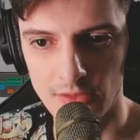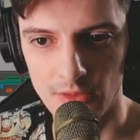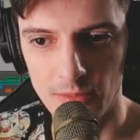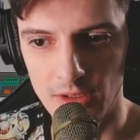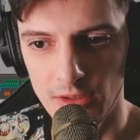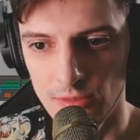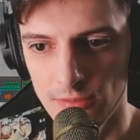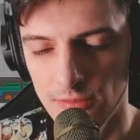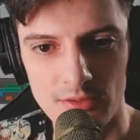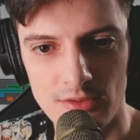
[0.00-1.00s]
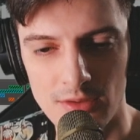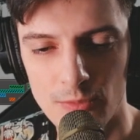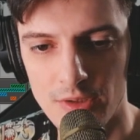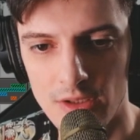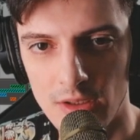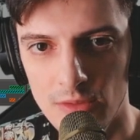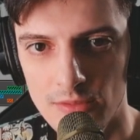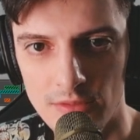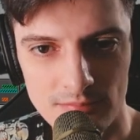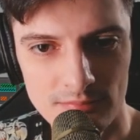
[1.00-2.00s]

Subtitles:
some kind of slowing down